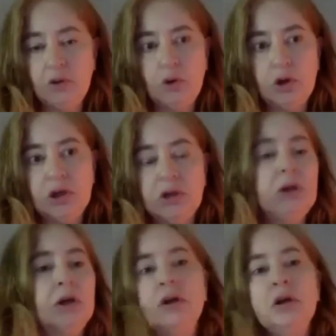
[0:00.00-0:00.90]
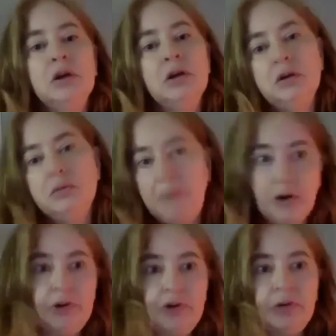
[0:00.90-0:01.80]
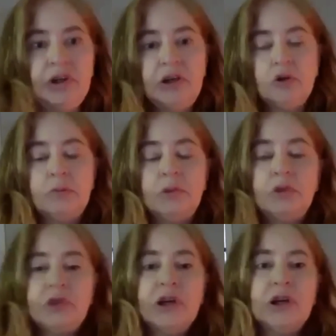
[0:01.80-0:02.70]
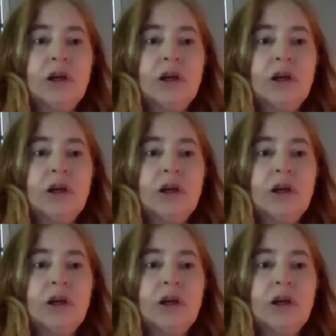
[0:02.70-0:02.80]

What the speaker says: or poetry or music.